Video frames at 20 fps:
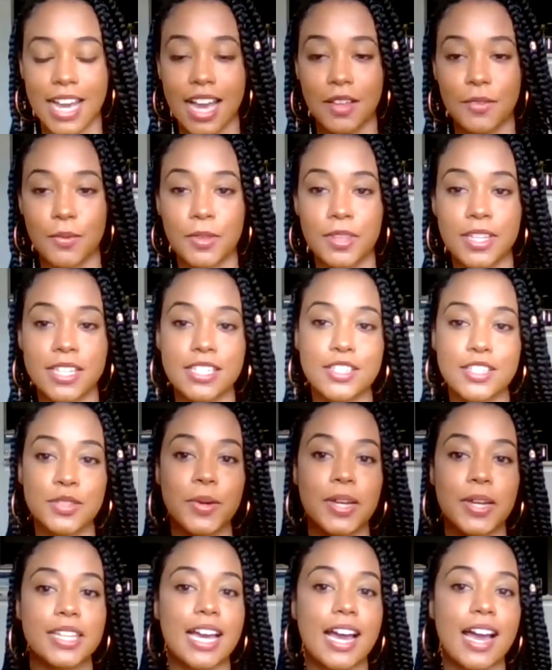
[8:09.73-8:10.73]
well, this is the
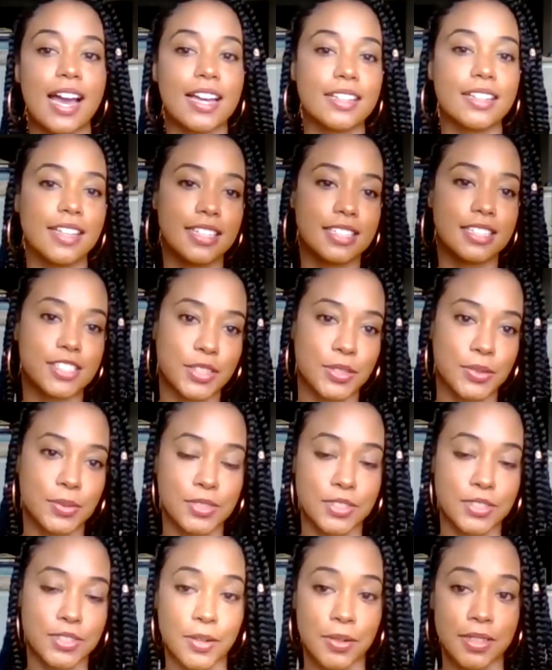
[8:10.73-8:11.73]
way that I like to
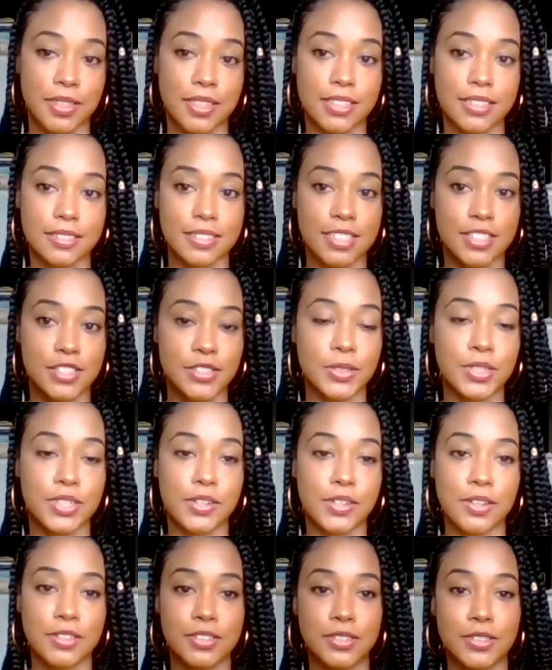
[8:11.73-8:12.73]
use yoga, because you
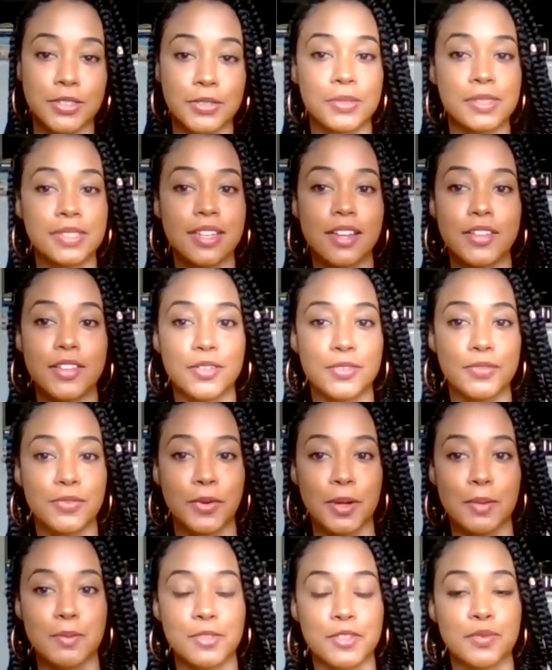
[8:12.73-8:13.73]
can also use other
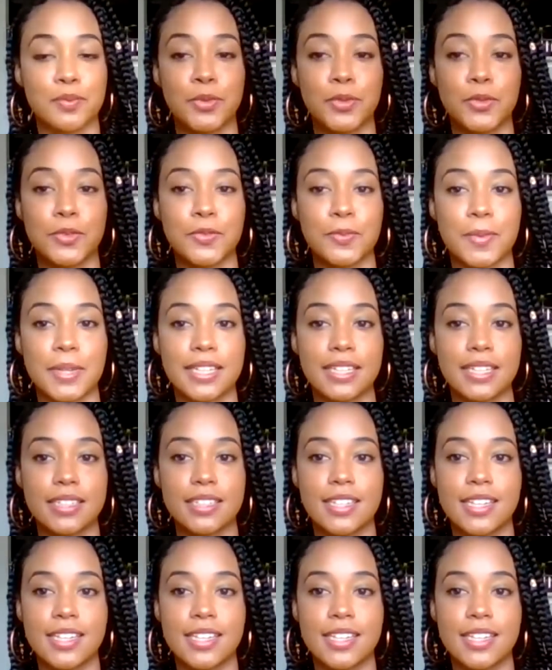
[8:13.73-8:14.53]
forms of movement,